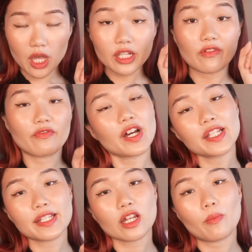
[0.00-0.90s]
The first
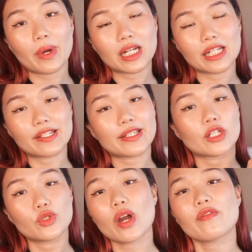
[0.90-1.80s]
thing on my list that
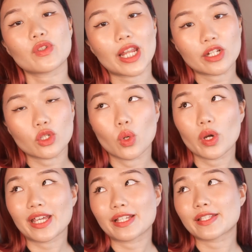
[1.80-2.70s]
you have to let go
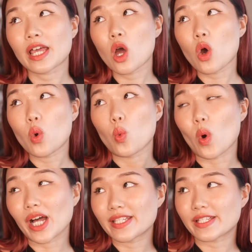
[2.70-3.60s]
is
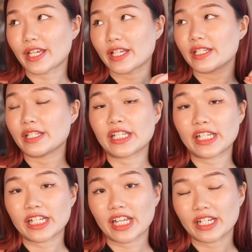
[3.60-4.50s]

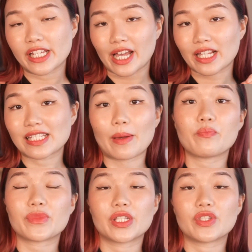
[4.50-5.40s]
needing the
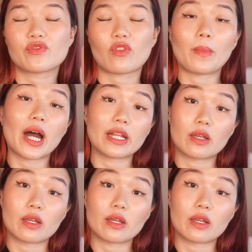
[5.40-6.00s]
acceptance from other